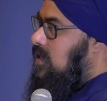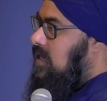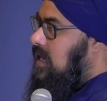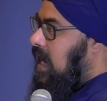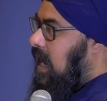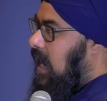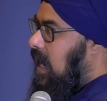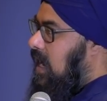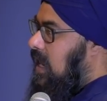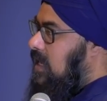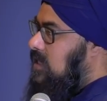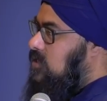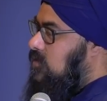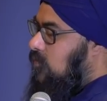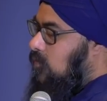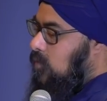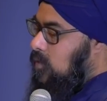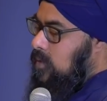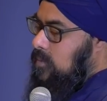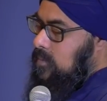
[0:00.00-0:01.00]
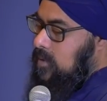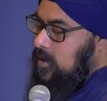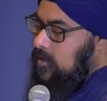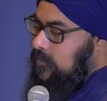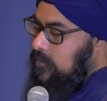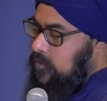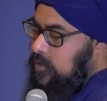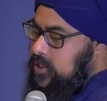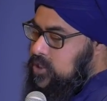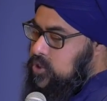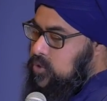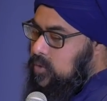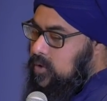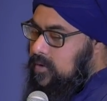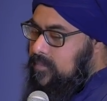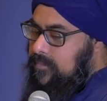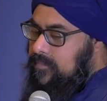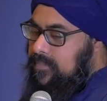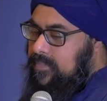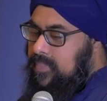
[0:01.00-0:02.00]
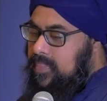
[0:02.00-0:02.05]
not as a form of ritual.